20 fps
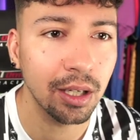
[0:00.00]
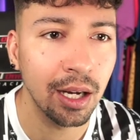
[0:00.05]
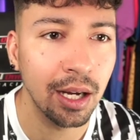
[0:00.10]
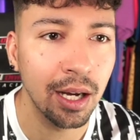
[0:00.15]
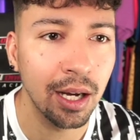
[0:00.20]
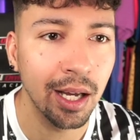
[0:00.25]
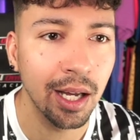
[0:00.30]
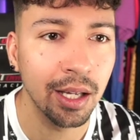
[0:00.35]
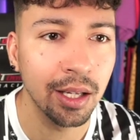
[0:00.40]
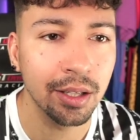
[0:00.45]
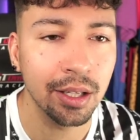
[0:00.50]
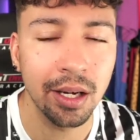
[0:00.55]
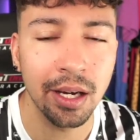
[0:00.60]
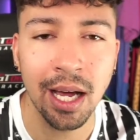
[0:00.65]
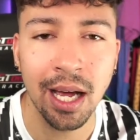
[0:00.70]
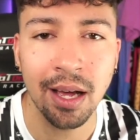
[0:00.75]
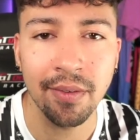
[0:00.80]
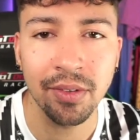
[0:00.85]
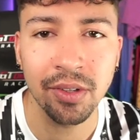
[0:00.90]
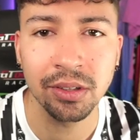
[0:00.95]
and I
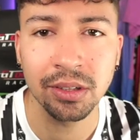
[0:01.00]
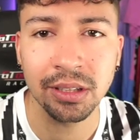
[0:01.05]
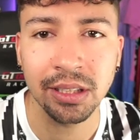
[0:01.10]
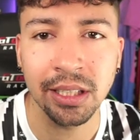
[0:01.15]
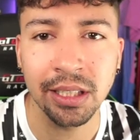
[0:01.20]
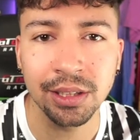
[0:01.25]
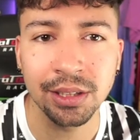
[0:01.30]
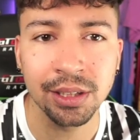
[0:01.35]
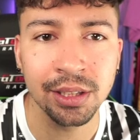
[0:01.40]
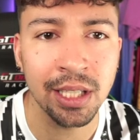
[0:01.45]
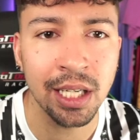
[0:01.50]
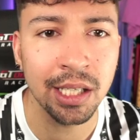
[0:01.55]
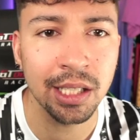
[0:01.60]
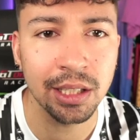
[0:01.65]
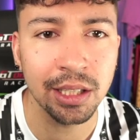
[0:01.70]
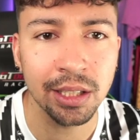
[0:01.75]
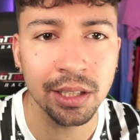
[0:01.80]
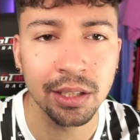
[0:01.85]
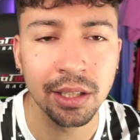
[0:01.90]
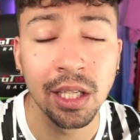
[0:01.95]
haven't eaten
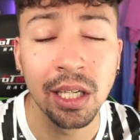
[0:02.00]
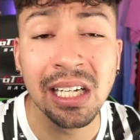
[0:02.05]
anything